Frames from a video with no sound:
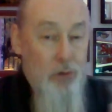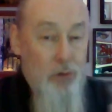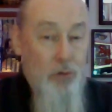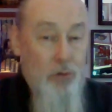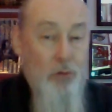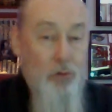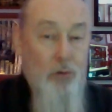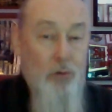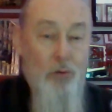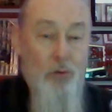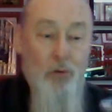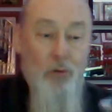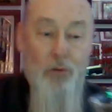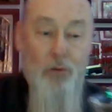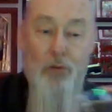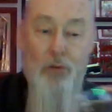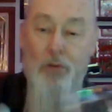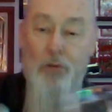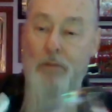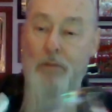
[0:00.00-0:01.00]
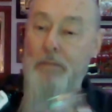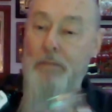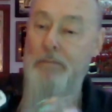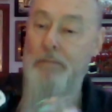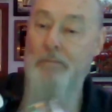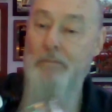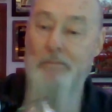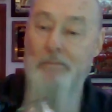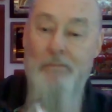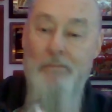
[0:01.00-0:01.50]
Whew
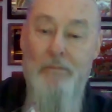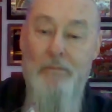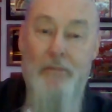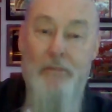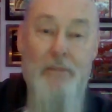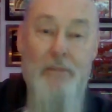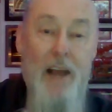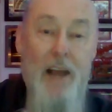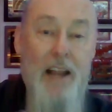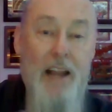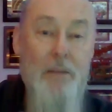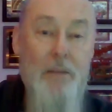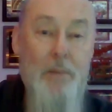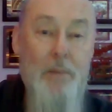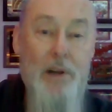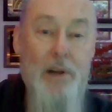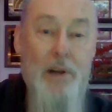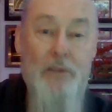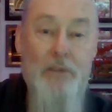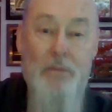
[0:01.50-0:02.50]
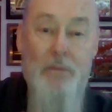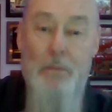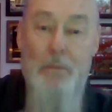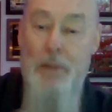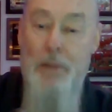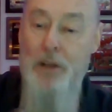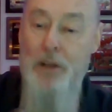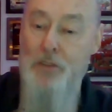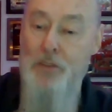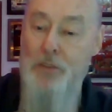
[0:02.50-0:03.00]
fine beer from
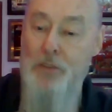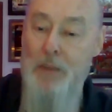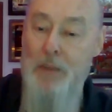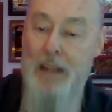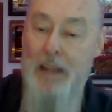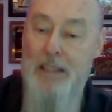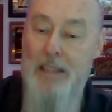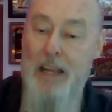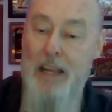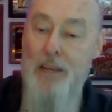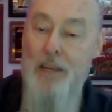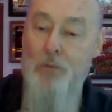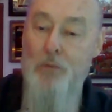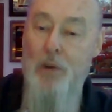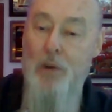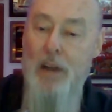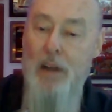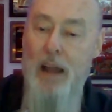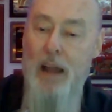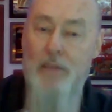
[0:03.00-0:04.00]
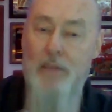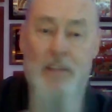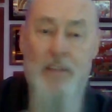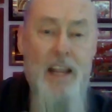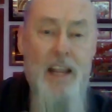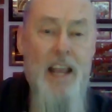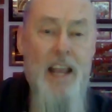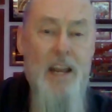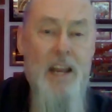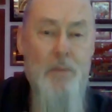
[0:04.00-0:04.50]
Belgium. I tell you what, has
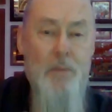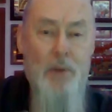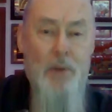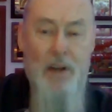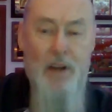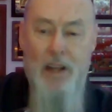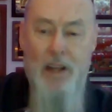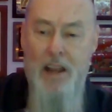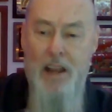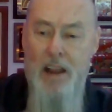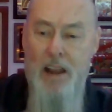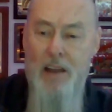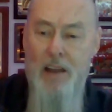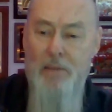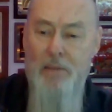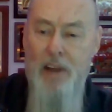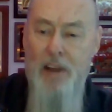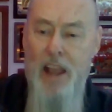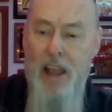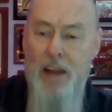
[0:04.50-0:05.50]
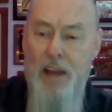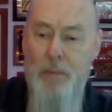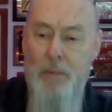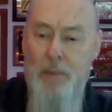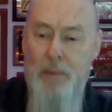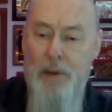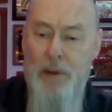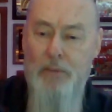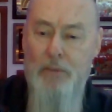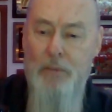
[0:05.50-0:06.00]
anybody ever had a
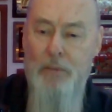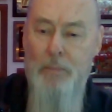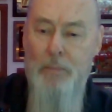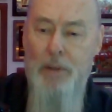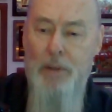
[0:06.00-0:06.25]
beer from